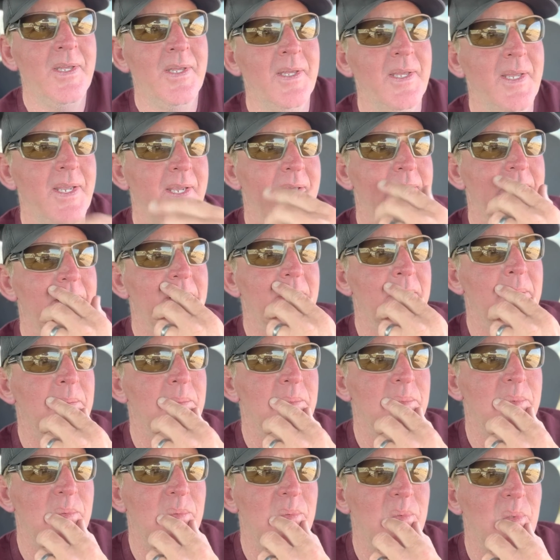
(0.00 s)

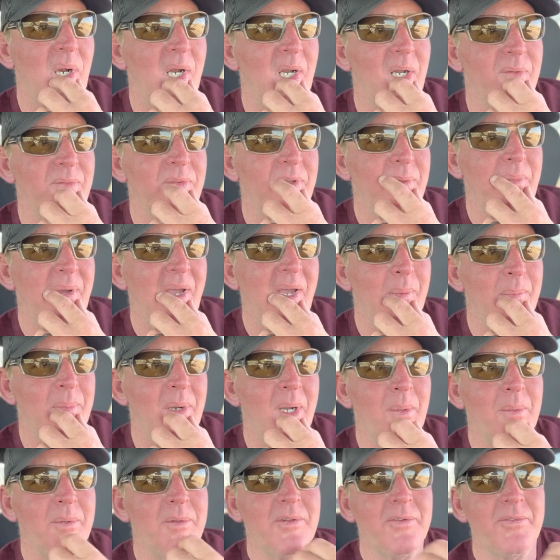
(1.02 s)
And right off the bat,
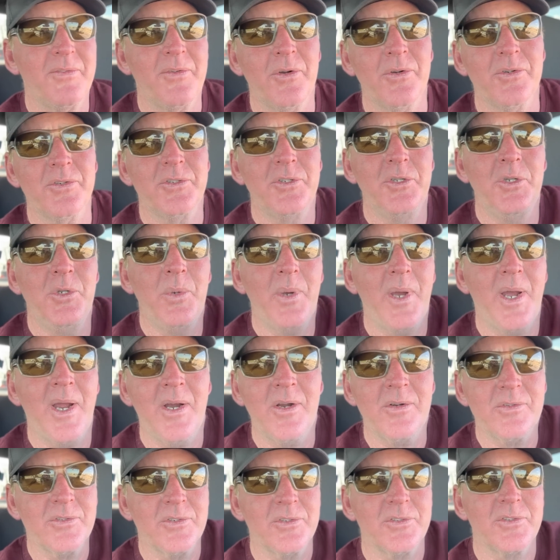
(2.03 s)
probably the first 2
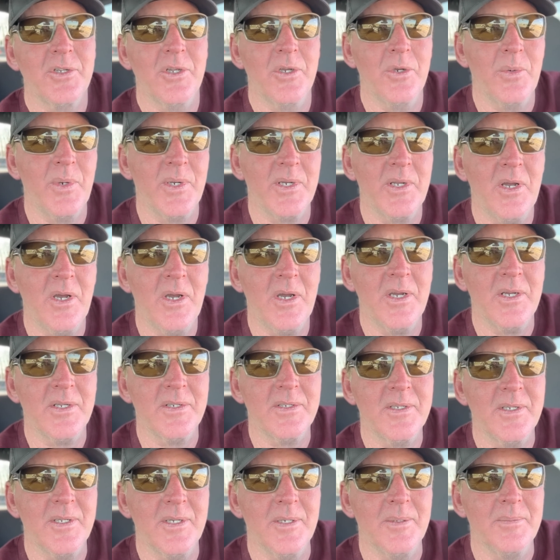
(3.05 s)
hours or so, I
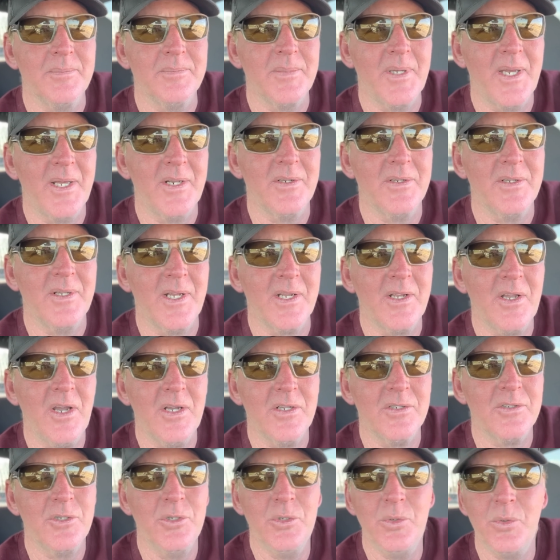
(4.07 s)
caught
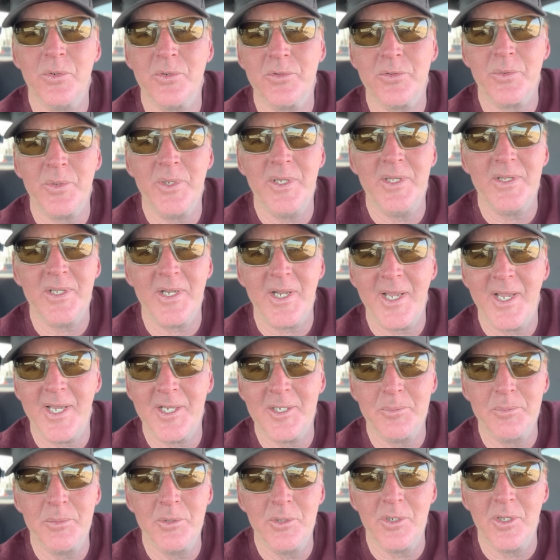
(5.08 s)
two or three that I
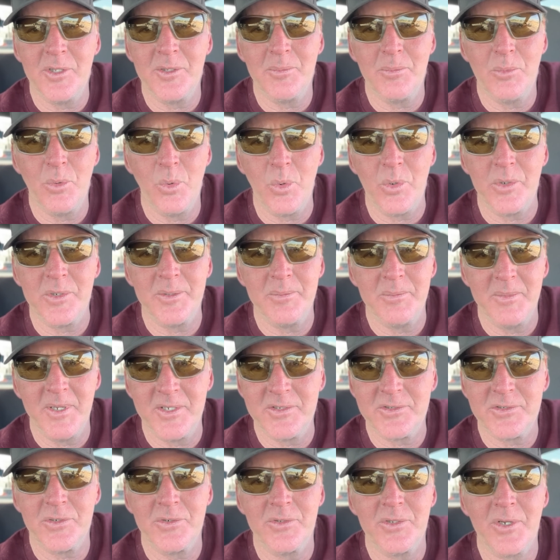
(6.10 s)
had to put on the board to
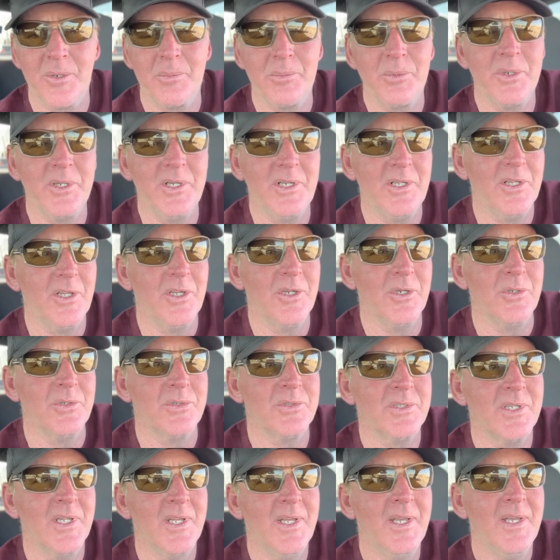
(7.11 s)
measure. They were pretty
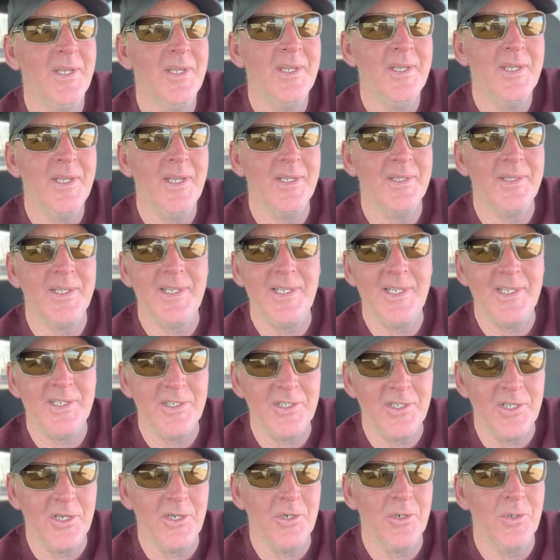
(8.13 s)
close, and they
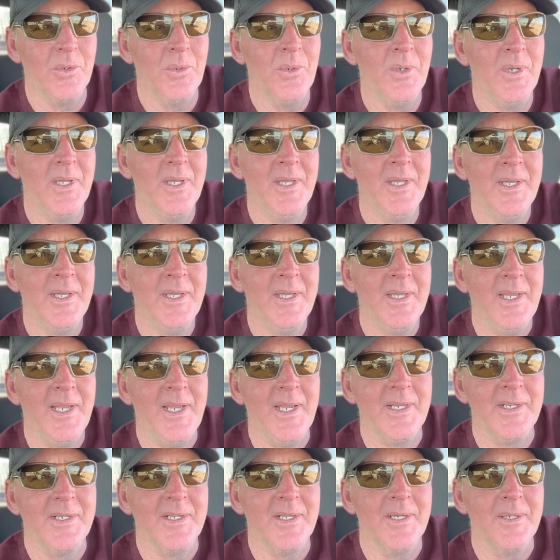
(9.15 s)
didn't go,
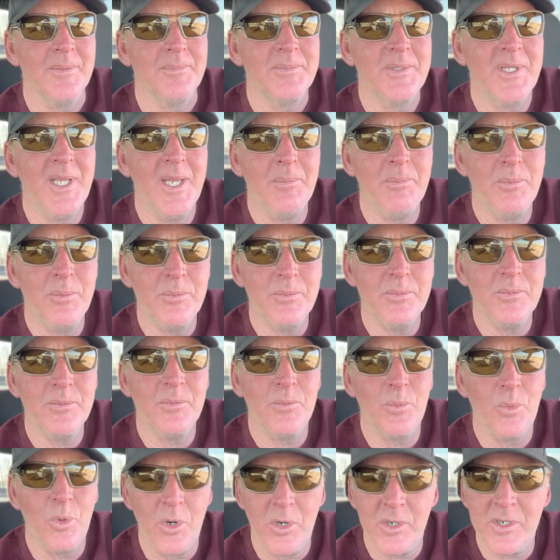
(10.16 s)
and kept
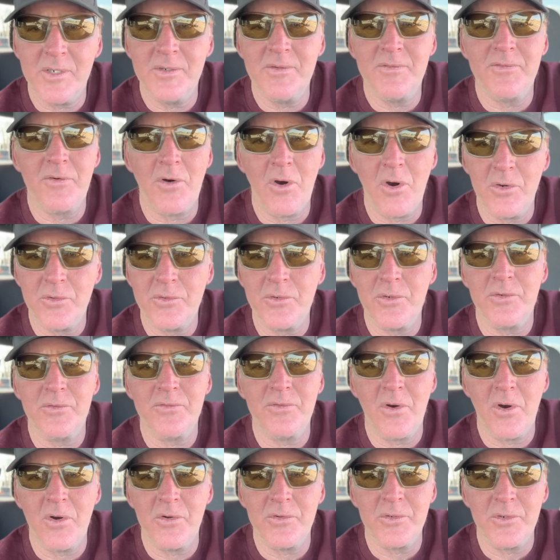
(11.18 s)
working farther and
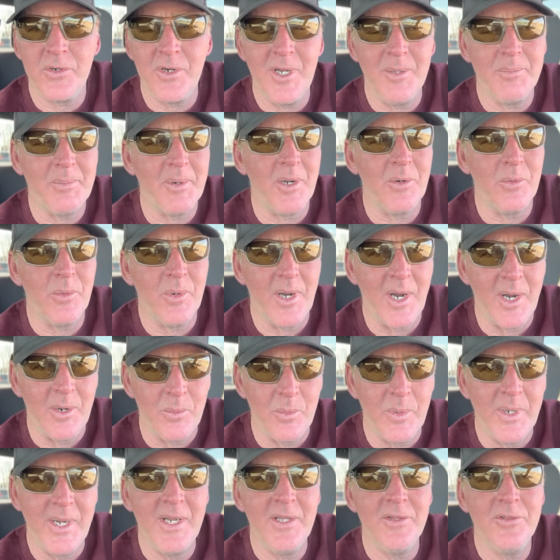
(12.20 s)
farther up. I
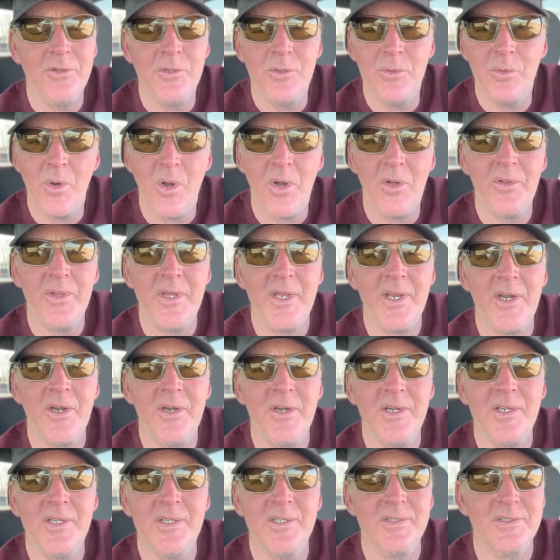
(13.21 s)
ran through all the
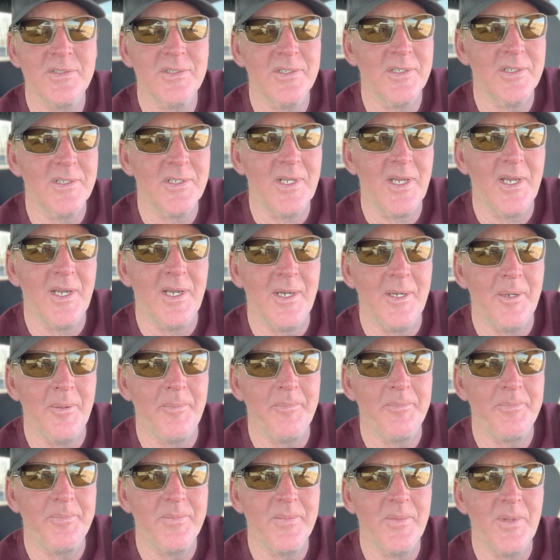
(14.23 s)
areas that
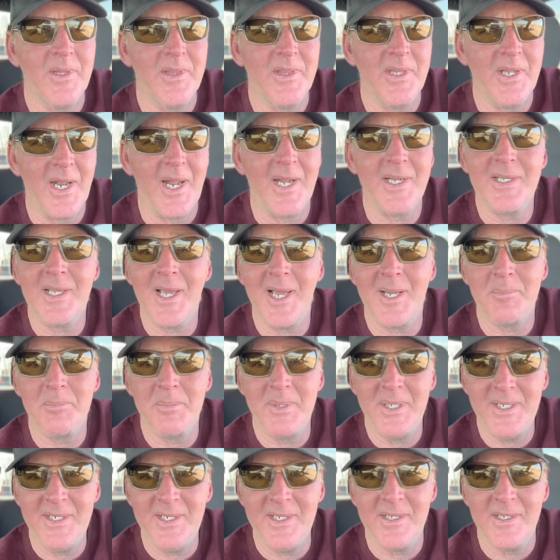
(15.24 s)
that I'd got
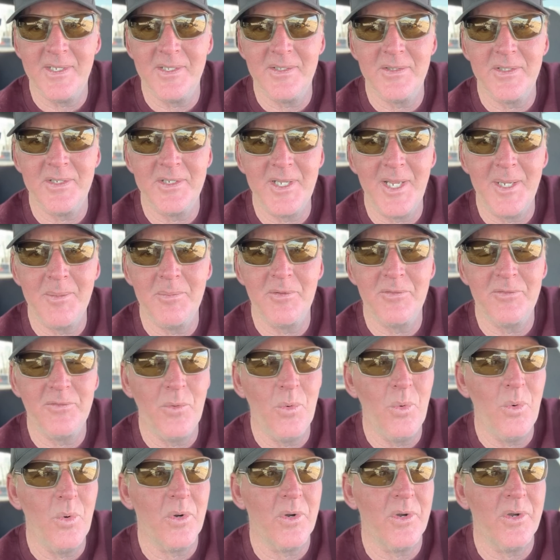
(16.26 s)
bit in the day
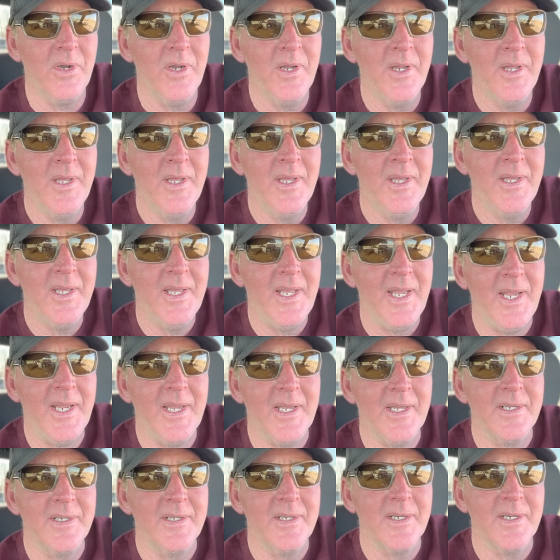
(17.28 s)
before,
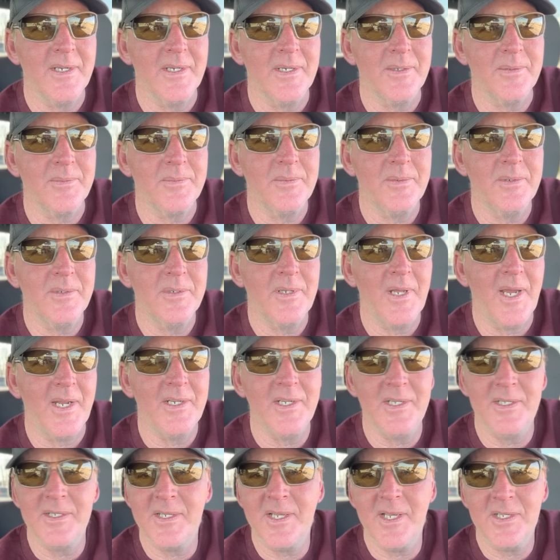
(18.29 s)
and I
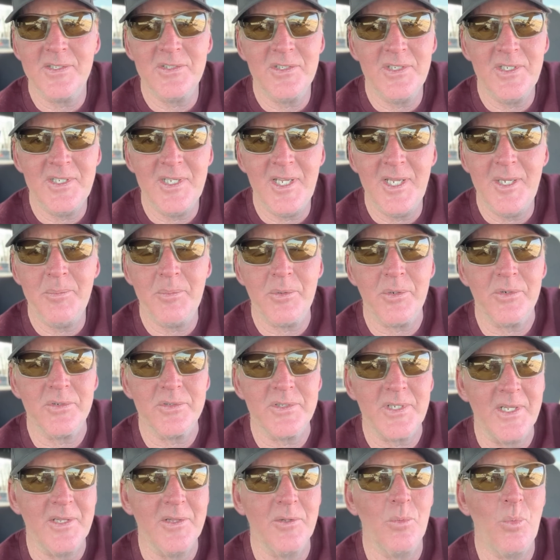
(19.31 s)
didn't catch any
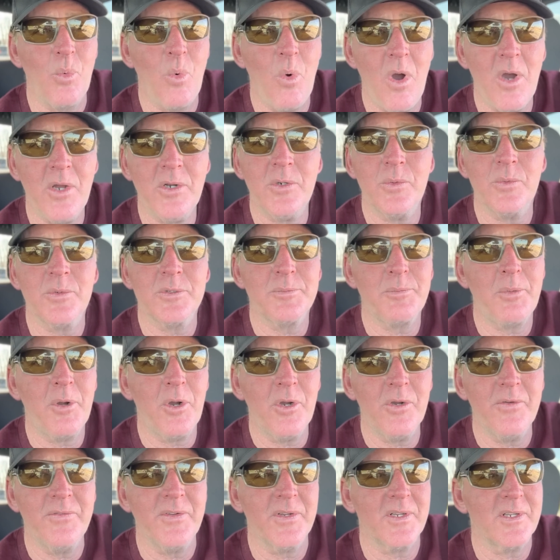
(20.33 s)
keepers. And the water was
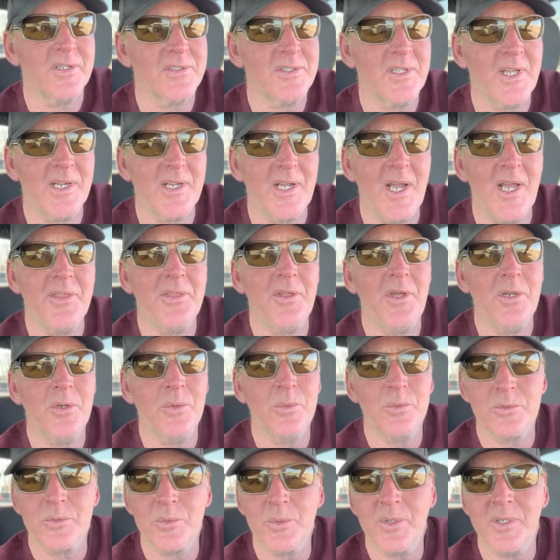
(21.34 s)
perfect. It's like, I thought it
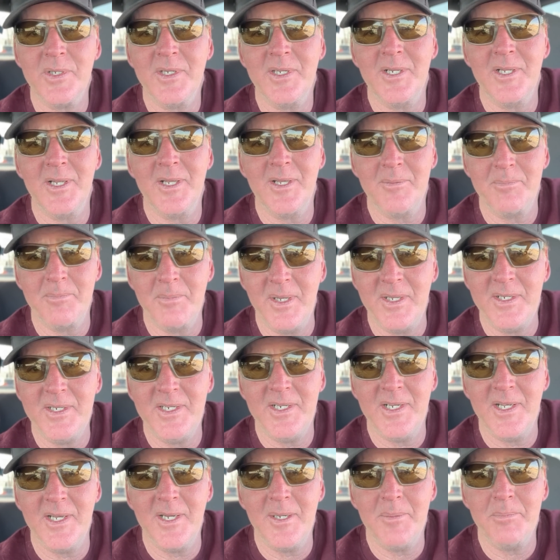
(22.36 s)
was really gonna have
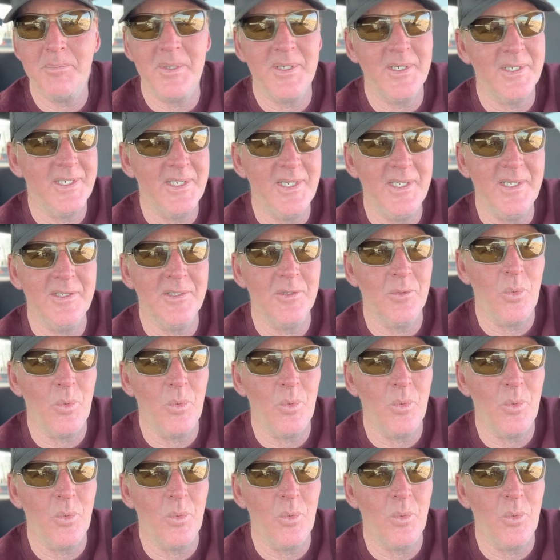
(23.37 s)
muddied up, but it didn't.